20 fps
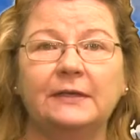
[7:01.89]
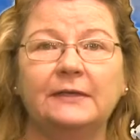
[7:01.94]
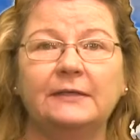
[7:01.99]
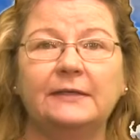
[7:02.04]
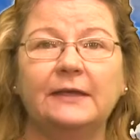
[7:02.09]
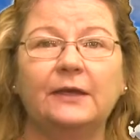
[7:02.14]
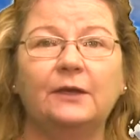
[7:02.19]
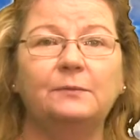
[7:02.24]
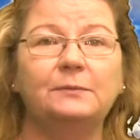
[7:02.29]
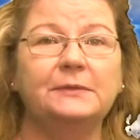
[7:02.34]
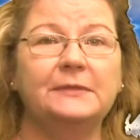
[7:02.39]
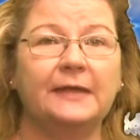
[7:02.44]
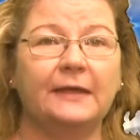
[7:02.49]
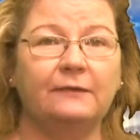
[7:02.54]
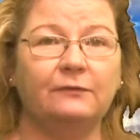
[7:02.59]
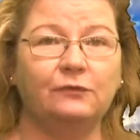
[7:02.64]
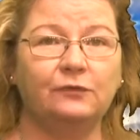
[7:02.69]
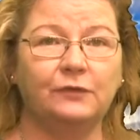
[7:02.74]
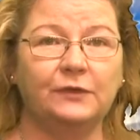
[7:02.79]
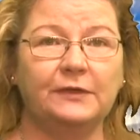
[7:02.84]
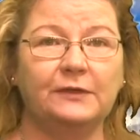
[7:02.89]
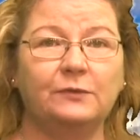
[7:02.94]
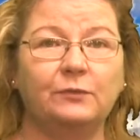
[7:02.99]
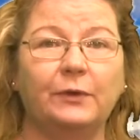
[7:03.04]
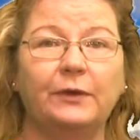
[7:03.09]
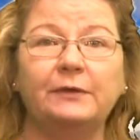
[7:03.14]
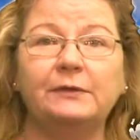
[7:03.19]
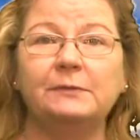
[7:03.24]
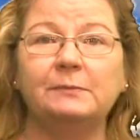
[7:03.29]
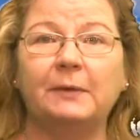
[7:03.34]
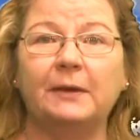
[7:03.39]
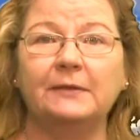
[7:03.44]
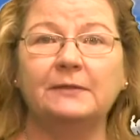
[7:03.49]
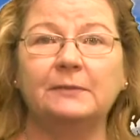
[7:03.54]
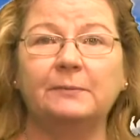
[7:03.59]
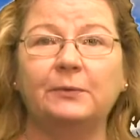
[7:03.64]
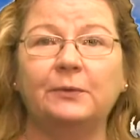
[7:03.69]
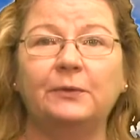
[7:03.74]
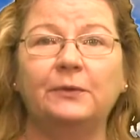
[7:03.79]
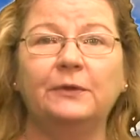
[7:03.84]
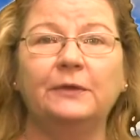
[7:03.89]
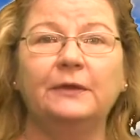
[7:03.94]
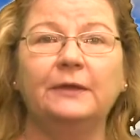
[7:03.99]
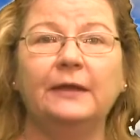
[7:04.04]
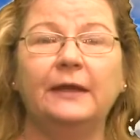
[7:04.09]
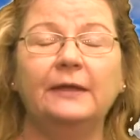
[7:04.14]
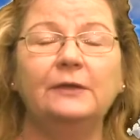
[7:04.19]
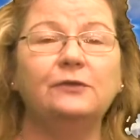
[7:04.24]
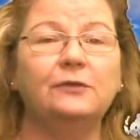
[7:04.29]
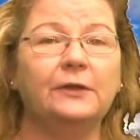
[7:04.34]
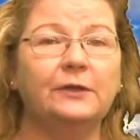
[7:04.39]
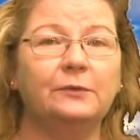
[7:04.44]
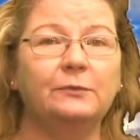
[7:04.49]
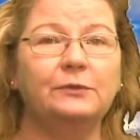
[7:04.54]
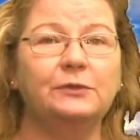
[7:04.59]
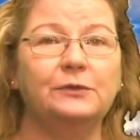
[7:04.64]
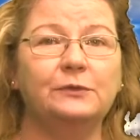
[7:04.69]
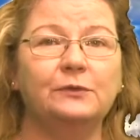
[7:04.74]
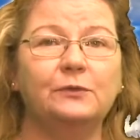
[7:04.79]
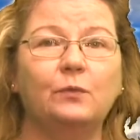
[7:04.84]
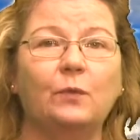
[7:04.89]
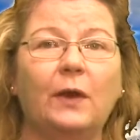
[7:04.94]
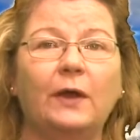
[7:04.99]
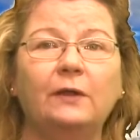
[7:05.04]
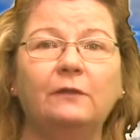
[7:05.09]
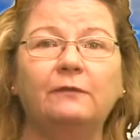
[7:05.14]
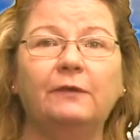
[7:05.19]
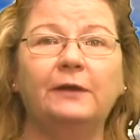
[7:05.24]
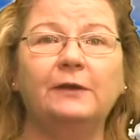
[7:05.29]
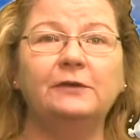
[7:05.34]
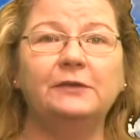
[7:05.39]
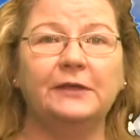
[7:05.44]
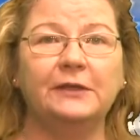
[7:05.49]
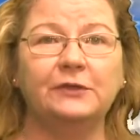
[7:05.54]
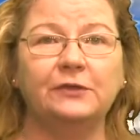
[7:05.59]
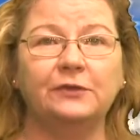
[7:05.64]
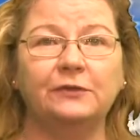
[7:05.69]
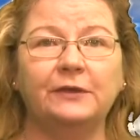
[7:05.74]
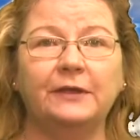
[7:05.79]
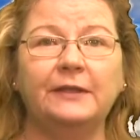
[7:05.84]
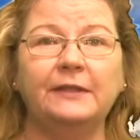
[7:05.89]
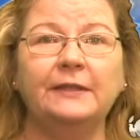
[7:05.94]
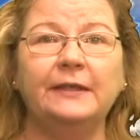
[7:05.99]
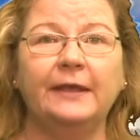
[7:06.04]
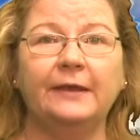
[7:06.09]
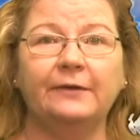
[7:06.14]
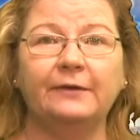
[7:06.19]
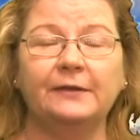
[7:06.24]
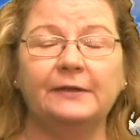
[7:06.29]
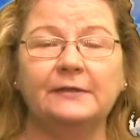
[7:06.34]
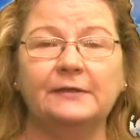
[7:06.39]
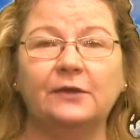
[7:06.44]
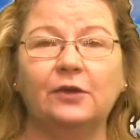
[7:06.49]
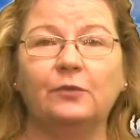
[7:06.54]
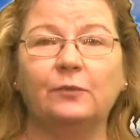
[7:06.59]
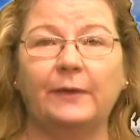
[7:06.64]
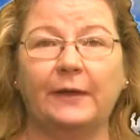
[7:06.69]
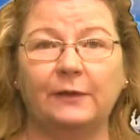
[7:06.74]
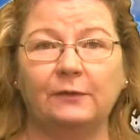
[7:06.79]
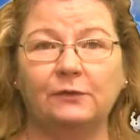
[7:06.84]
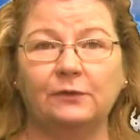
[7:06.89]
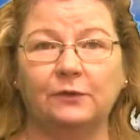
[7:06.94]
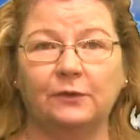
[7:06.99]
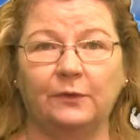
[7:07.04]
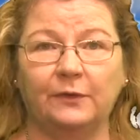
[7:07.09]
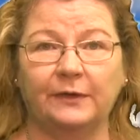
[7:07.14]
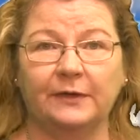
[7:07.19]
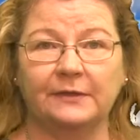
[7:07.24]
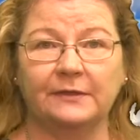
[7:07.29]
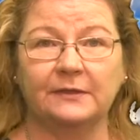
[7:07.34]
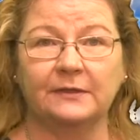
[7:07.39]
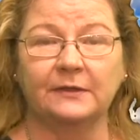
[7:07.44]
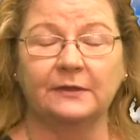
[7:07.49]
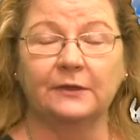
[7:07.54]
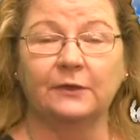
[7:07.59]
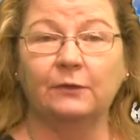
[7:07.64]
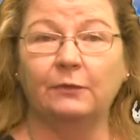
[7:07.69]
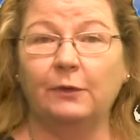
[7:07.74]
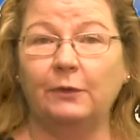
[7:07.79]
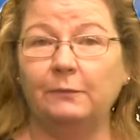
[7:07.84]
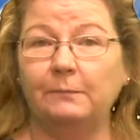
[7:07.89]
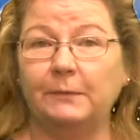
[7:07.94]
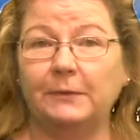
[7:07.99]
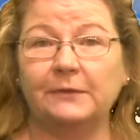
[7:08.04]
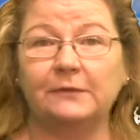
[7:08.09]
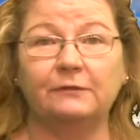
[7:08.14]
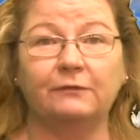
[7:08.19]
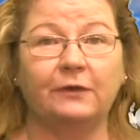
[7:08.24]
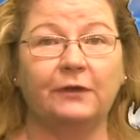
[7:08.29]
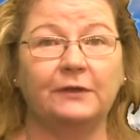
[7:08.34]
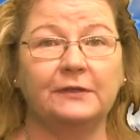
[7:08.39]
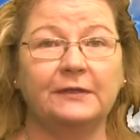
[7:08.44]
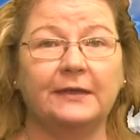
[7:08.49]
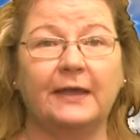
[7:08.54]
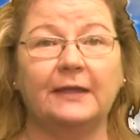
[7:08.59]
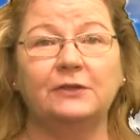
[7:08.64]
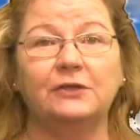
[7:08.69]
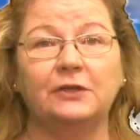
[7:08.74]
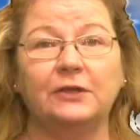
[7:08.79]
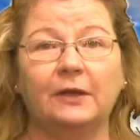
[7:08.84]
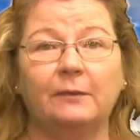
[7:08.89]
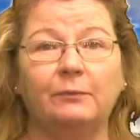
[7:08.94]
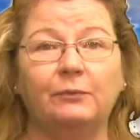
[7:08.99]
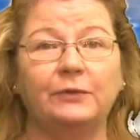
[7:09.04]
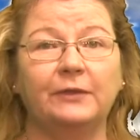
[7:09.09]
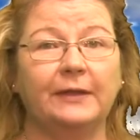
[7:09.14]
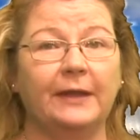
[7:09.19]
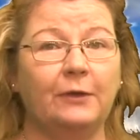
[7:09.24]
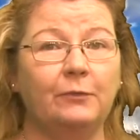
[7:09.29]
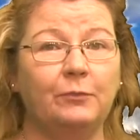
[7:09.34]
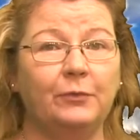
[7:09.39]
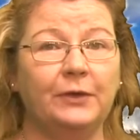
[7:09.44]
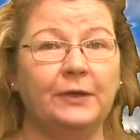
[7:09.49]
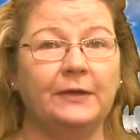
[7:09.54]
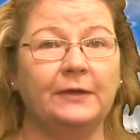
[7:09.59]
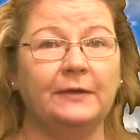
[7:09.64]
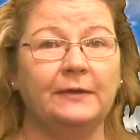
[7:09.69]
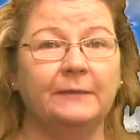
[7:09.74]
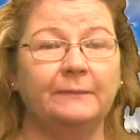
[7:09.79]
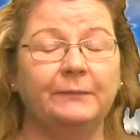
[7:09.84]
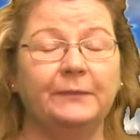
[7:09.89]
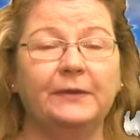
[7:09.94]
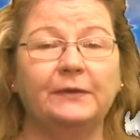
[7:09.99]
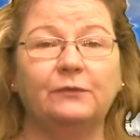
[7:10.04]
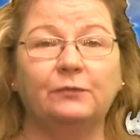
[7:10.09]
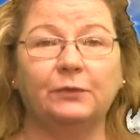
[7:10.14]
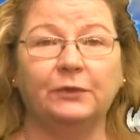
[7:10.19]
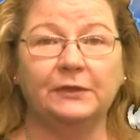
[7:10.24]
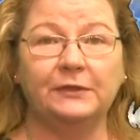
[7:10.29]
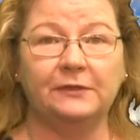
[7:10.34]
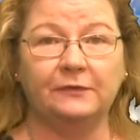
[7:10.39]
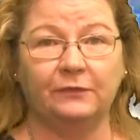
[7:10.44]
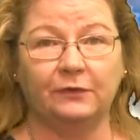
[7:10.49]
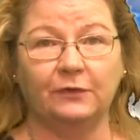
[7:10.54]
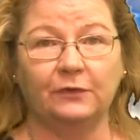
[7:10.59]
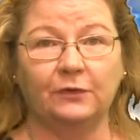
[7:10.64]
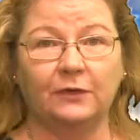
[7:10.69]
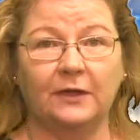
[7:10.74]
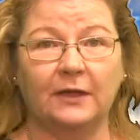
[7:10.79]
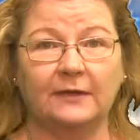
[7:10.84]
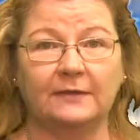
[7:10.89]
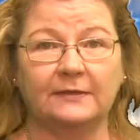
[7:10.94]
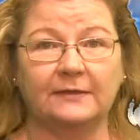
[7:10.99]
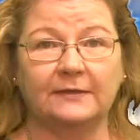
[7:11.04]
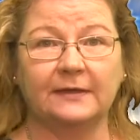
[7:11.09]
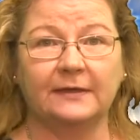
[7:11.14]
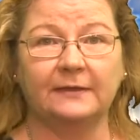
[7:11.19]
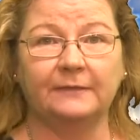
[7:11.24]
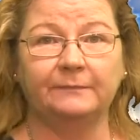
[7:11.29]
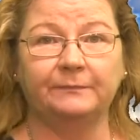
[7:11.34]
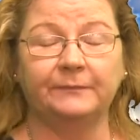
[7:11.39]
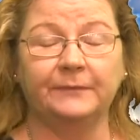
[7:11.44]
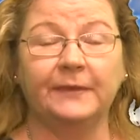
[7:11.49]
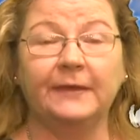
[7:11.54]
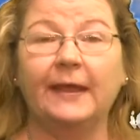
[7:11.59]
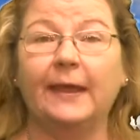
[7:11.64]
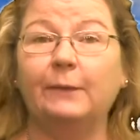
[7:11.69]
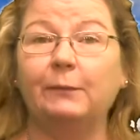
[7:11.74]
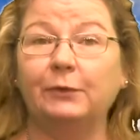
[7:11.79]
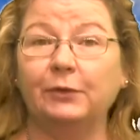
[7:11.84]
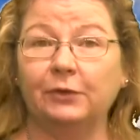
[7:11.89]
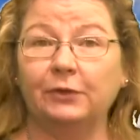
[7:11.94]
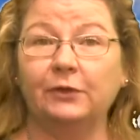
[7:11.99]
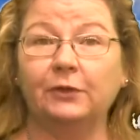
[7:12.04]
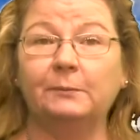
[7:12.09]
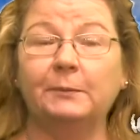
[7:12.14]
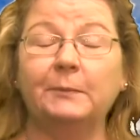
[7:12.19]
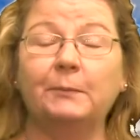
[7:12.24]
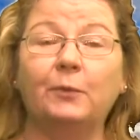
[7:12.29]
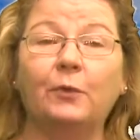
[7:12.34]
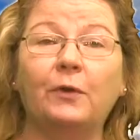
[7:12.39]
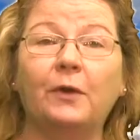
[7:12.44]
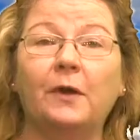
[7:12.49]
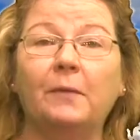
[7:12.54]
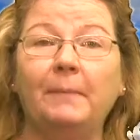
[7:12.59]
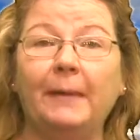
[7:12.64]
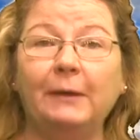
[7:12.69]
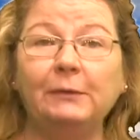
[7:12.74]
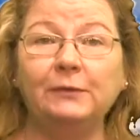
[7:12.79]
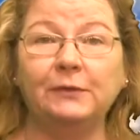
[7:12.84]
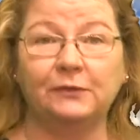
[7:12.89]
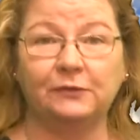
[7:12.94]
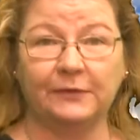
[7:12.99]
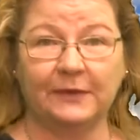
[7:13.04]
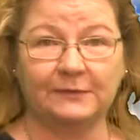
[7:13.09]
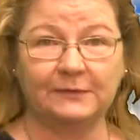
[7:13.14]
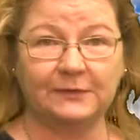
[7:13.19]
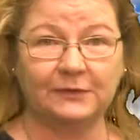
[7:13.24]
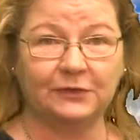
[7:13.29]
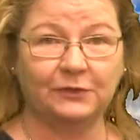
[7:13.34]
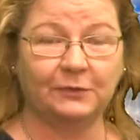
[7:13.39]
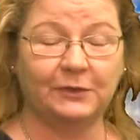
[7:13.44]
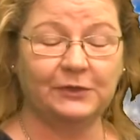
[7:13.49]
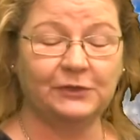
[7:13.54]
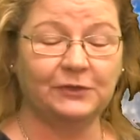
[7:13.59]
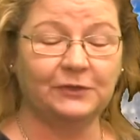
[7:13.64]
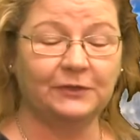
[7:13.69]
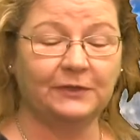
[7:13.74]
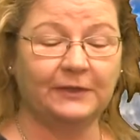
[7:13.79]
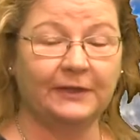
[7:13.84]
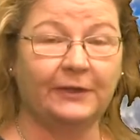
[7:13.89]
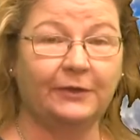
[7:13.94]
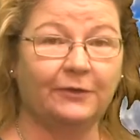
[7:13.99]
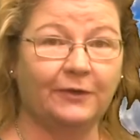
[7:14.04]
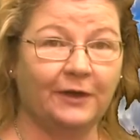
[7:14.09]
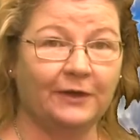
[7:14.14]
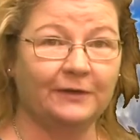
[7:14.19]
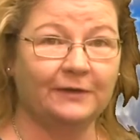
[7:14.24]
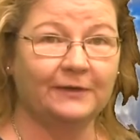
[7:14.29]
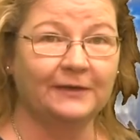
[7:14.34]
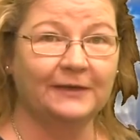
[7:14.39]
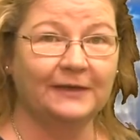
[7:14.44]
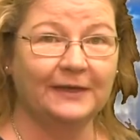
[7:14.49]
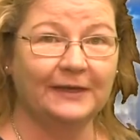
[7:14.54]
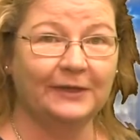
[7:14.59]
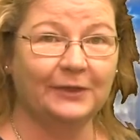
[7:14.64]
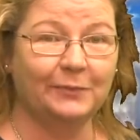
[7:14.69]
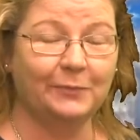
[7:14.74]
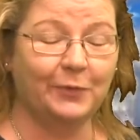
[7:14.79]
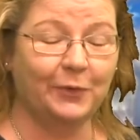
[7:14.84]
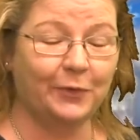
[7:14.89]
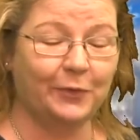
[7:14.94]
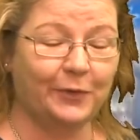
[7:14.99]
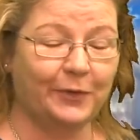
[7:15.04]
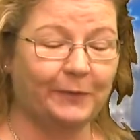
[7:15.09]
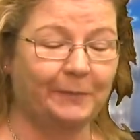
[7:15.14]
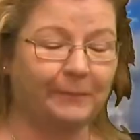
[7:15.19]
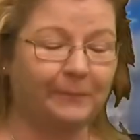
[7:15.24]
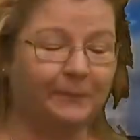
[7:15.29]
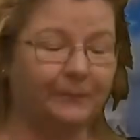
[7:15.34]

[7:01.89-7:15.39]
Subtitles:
to help save trees where it's possible and try to reduce wildfire danger in the areas around Dolores. Quote, "But as far as catching up with an outbreak, it's really difficult," Cox said. And we'll hear a little bit more about the drought situation later on in the program.